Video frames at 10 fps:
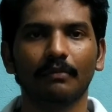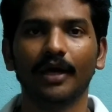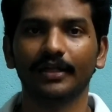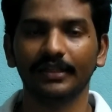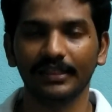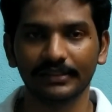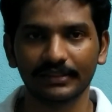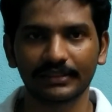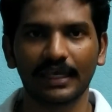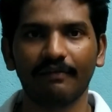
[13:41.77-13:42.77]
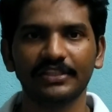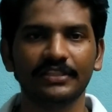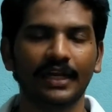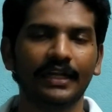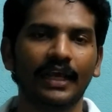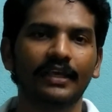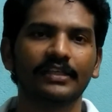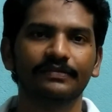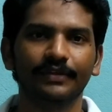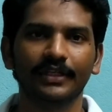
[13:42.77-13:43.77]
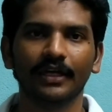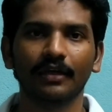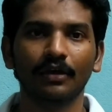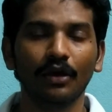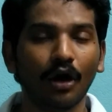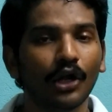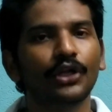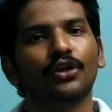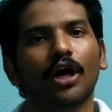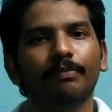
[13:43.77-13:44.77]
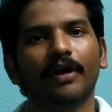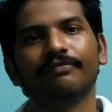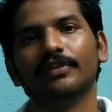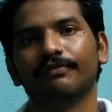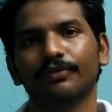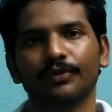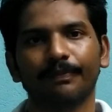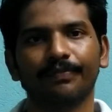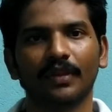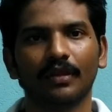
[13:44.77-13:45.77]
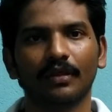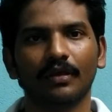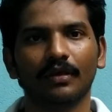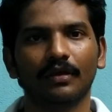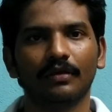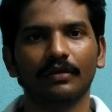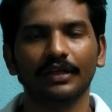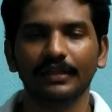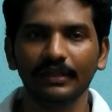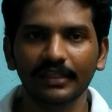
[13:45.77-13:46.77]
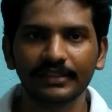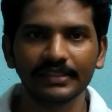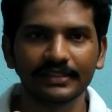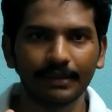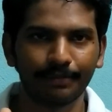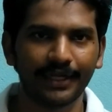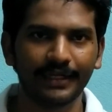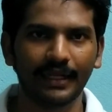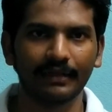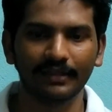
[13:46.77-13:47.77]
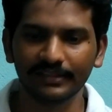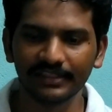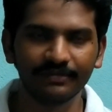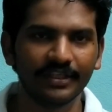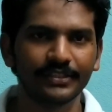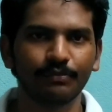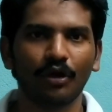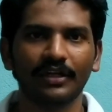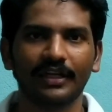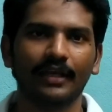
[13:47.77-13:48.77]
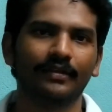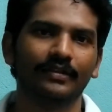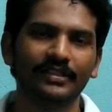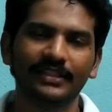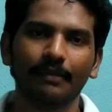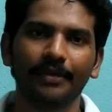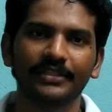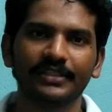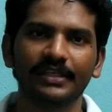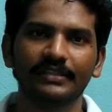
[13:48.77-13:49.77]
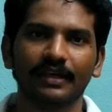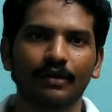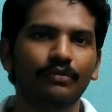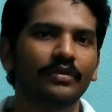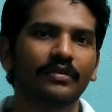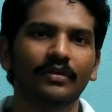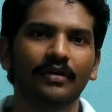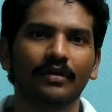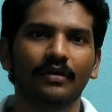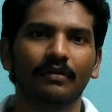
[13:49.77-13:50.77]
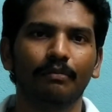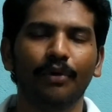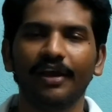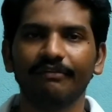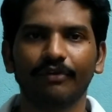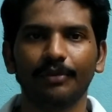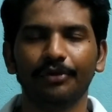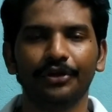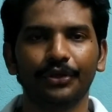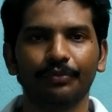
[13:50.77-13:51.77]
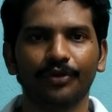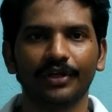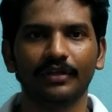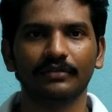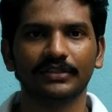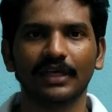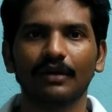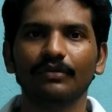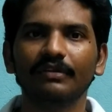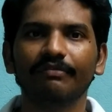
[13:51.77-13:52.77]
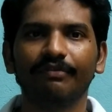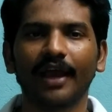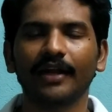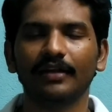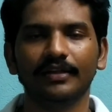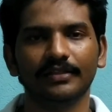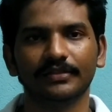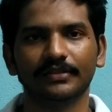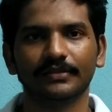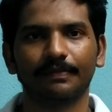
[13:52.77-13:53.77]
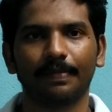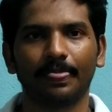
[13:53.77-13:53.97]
But this scavenger drain tank is fitted on top of the floor. This is separate tank. This is very small tank. This capacity is around 0.5 meter cube only. It's around 500 liters.